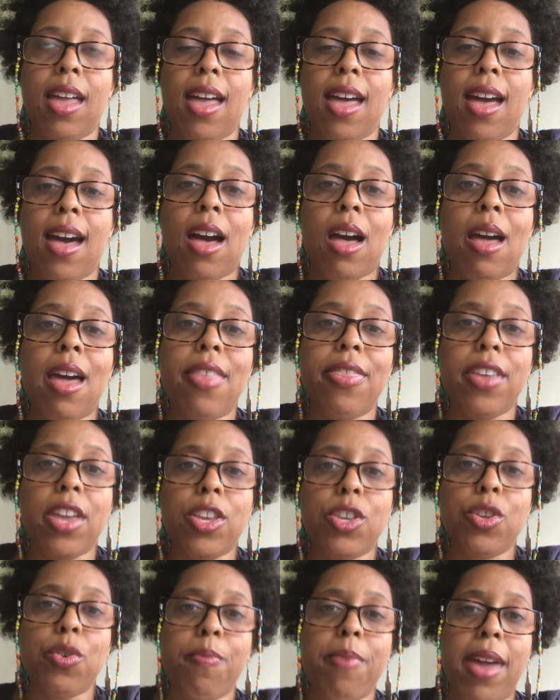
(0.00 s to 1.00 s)
And then
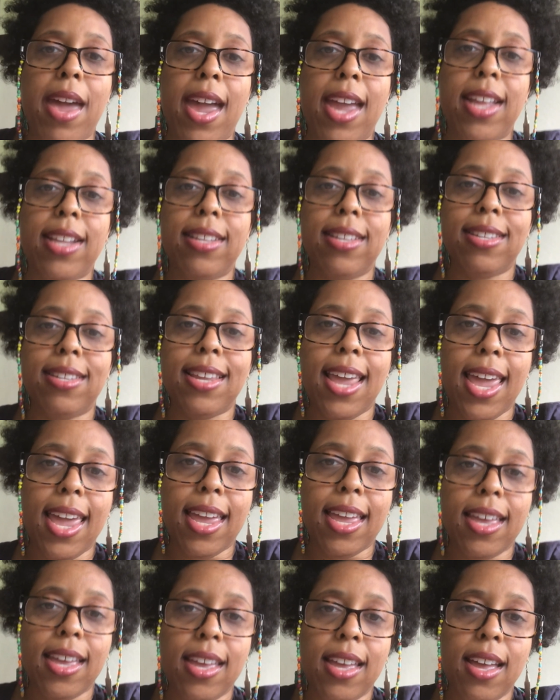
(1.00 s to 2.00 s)
you pay to
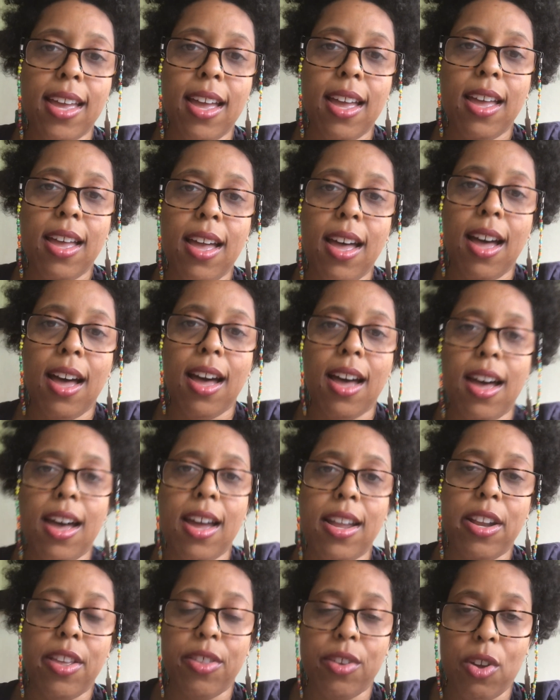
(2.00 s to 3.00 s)
take
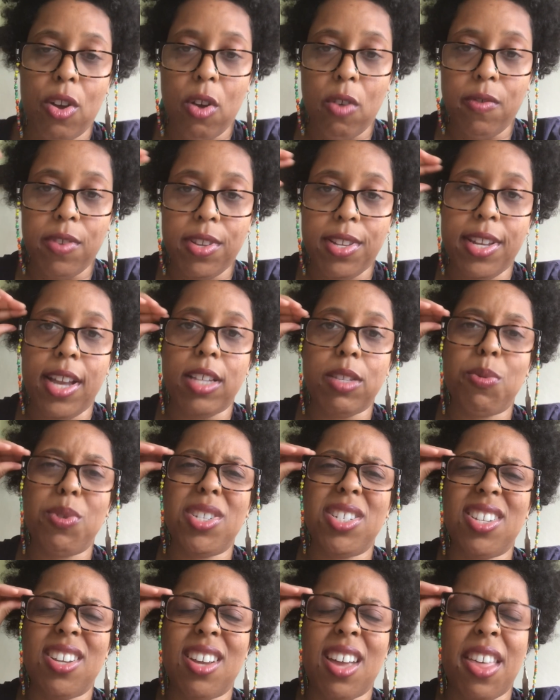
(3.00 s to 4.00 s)
another COVID test,
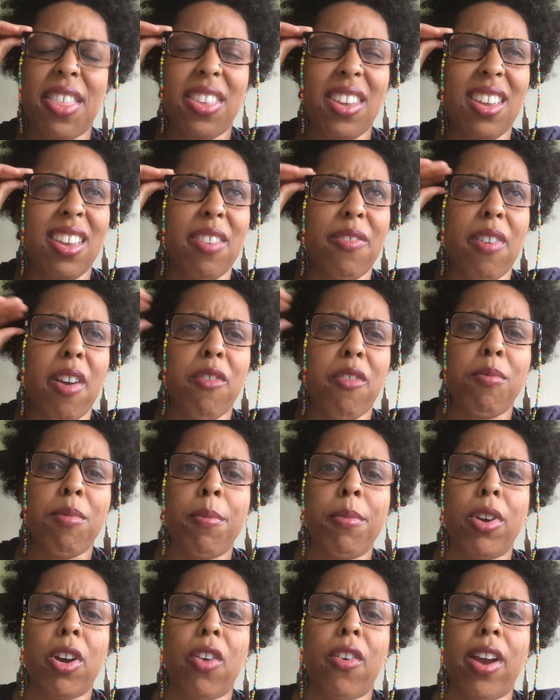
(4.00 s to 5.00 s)
which I think, if I
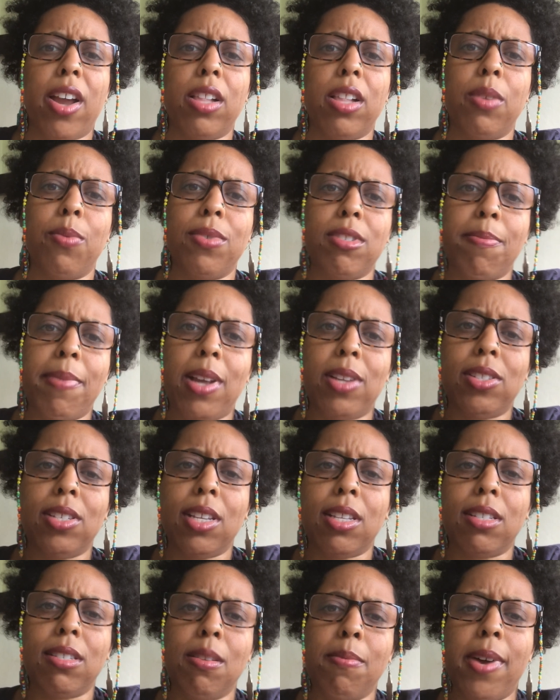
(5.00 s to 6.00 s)
remember correctly, was about
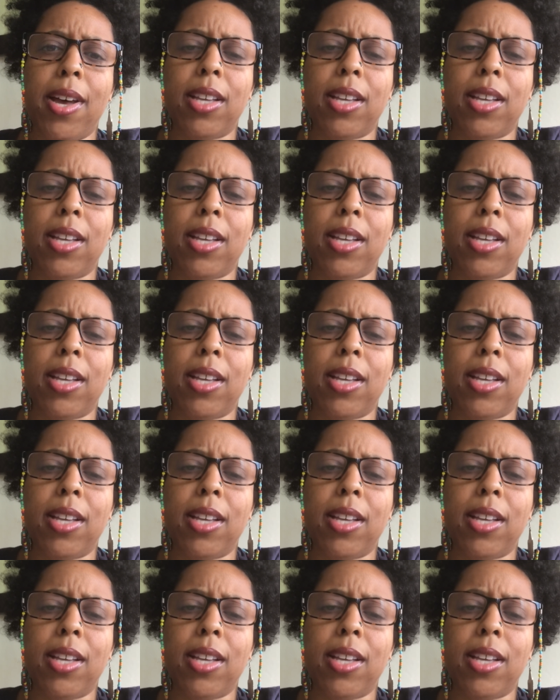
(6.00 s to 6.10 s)
$60.